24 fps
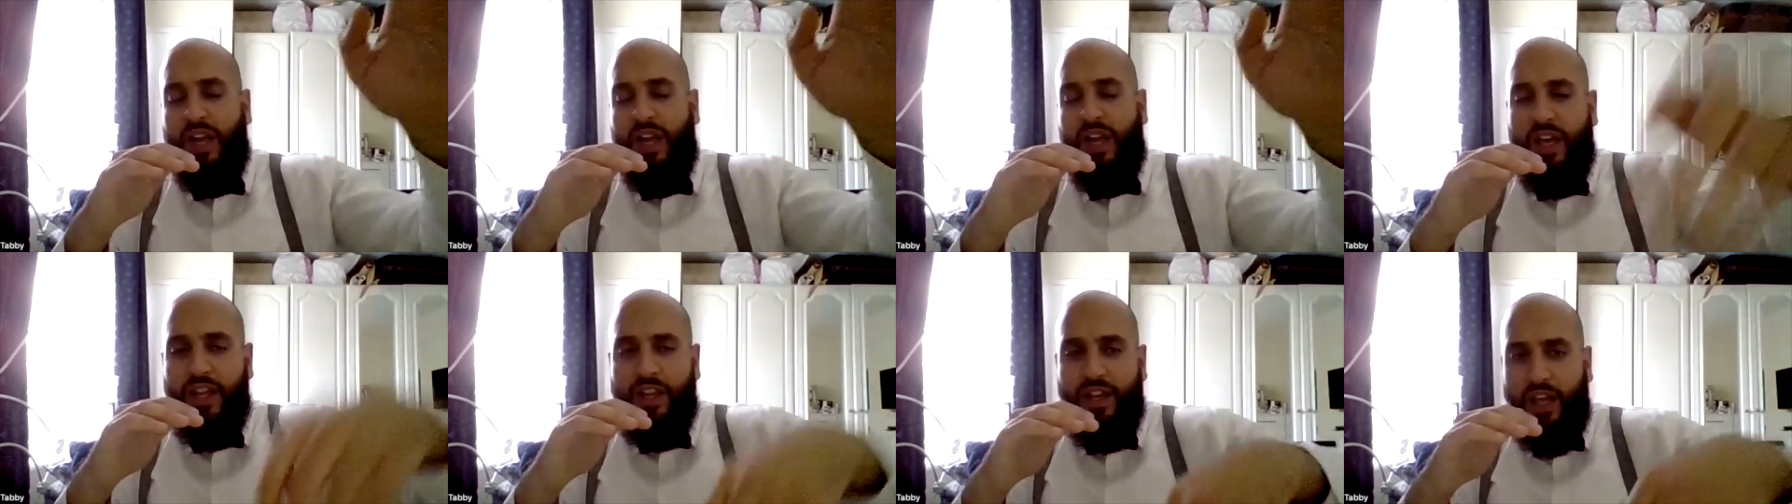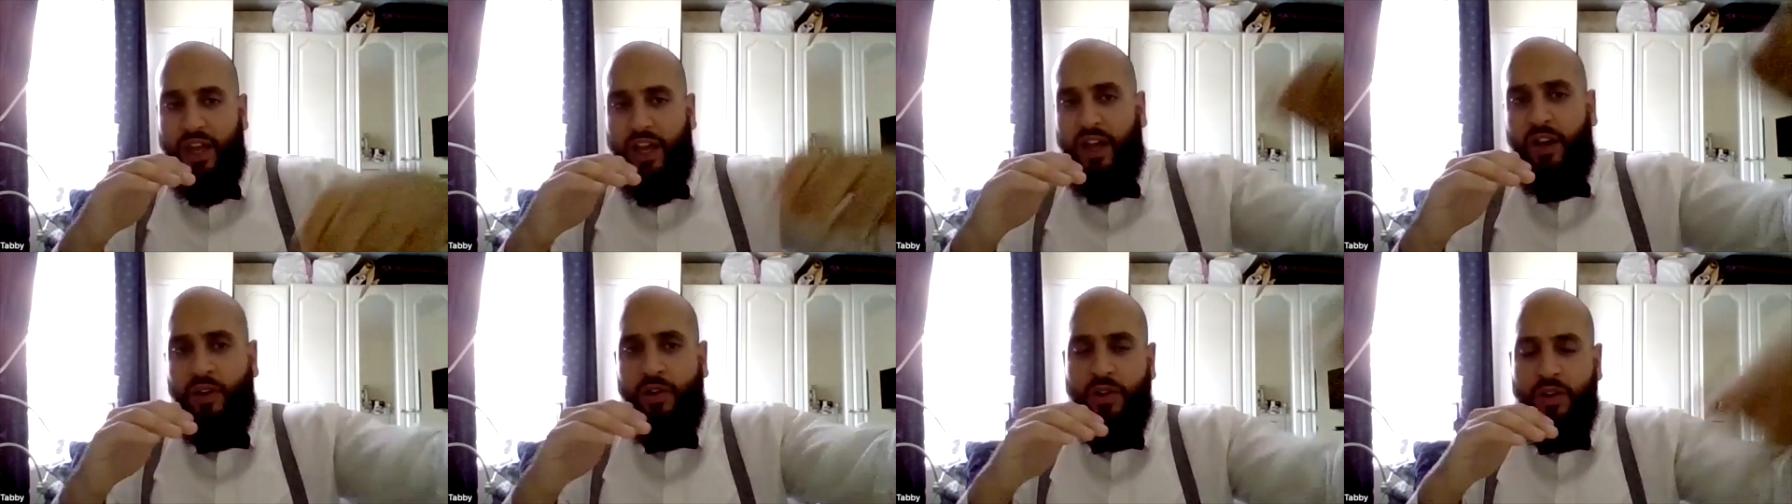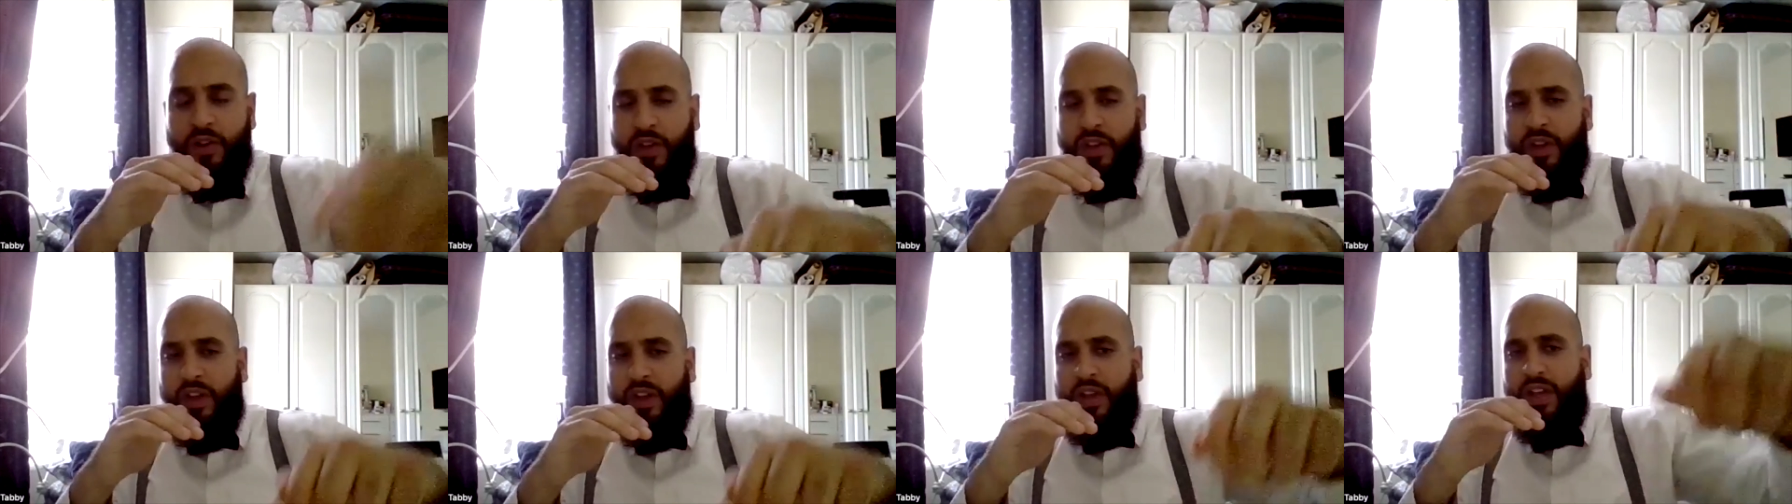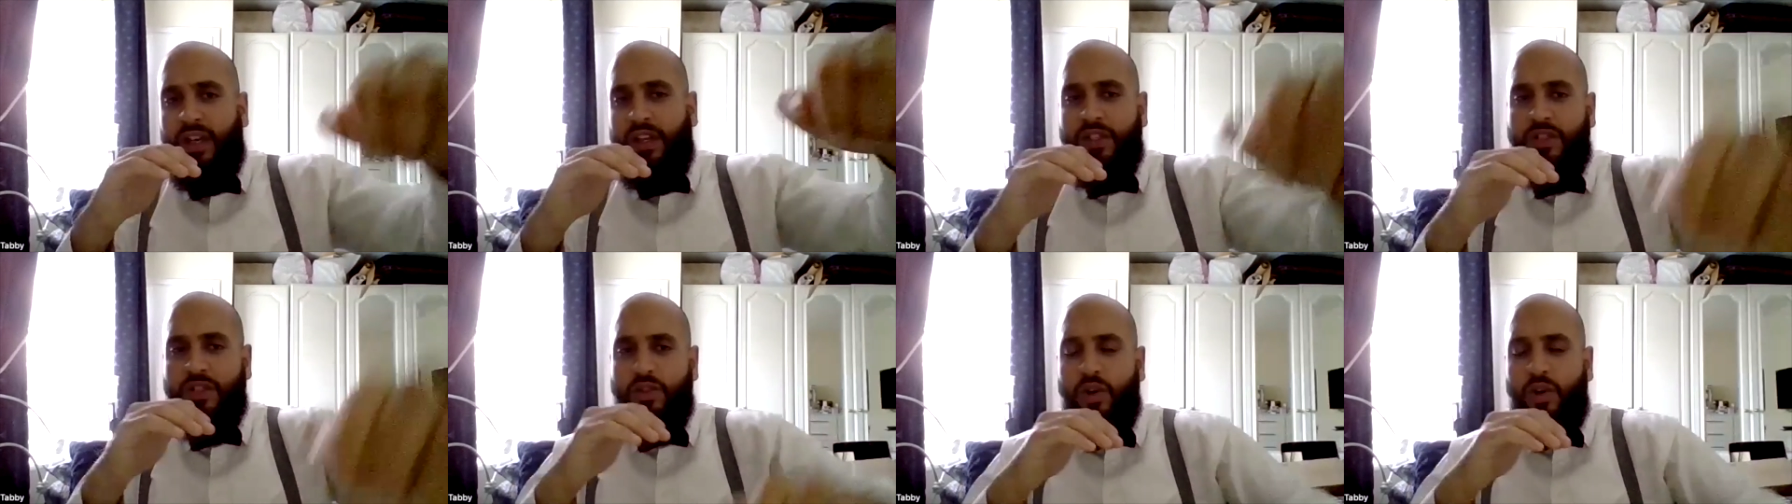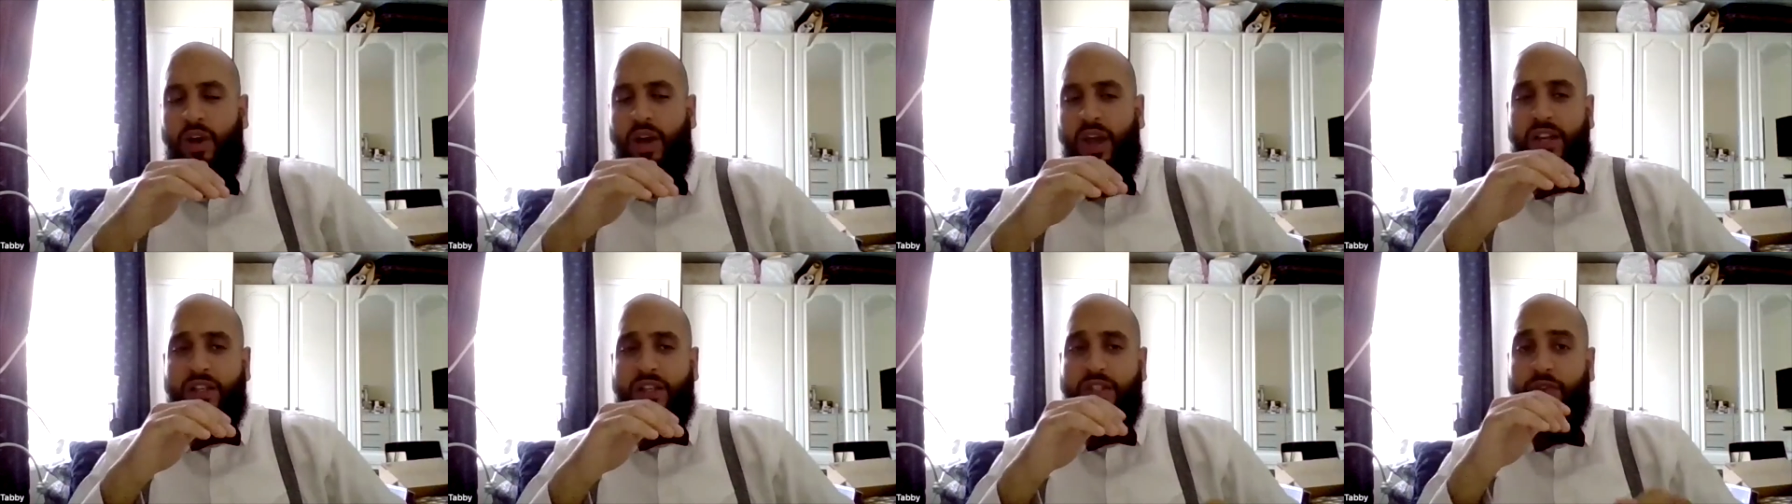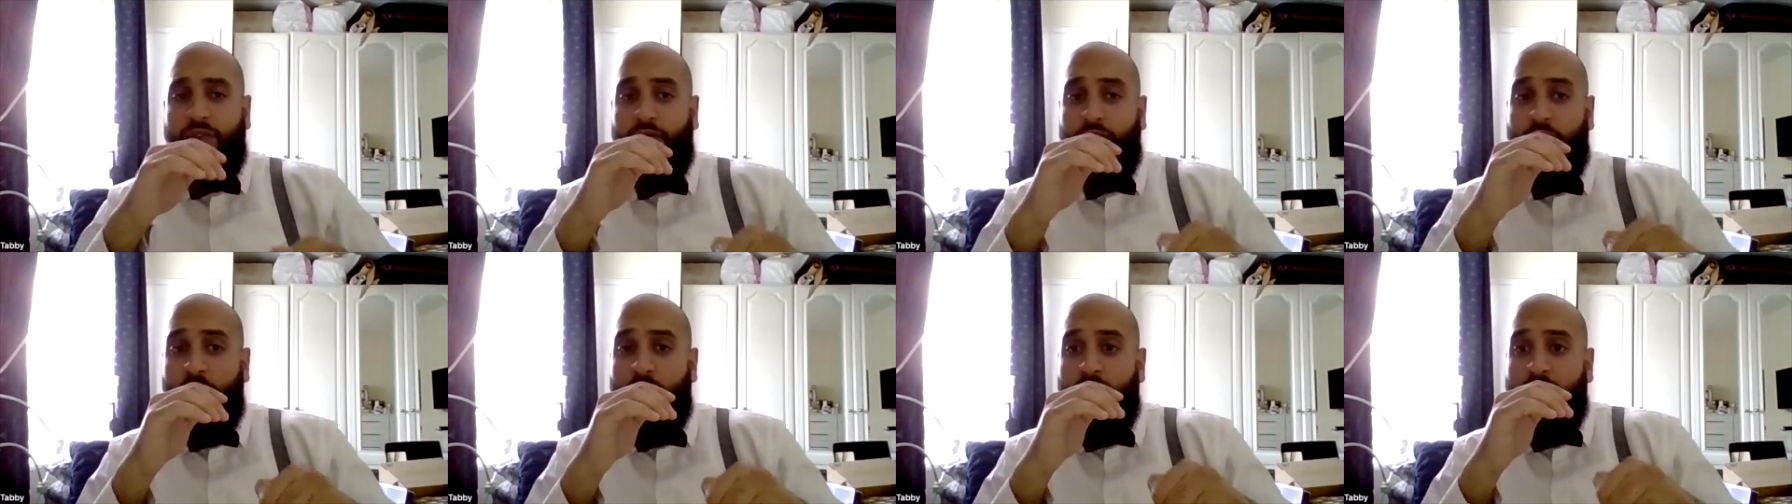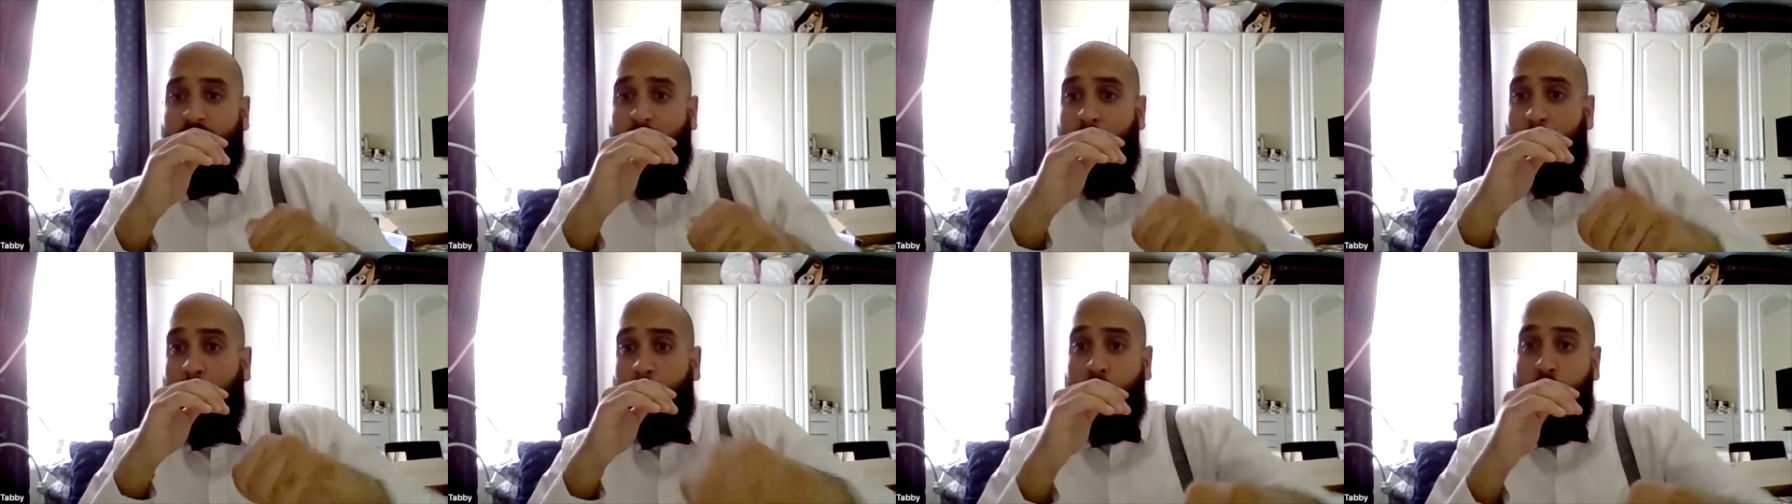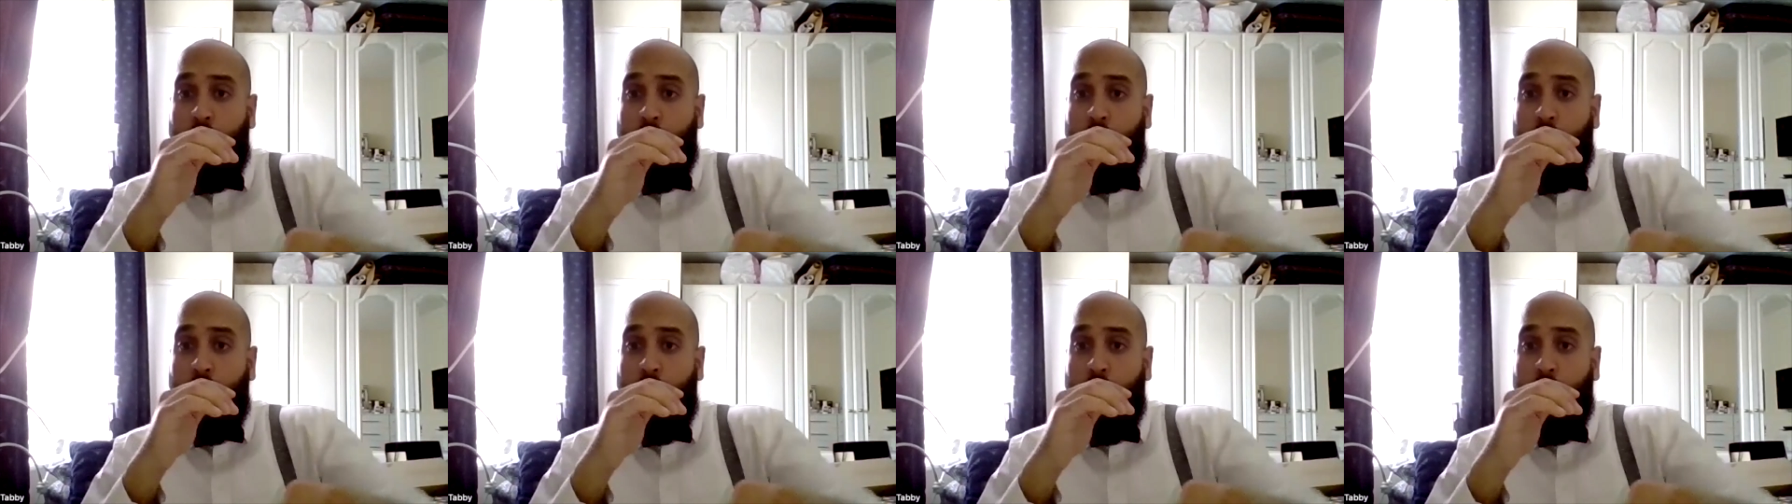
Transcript: hand up He's not actually throwing that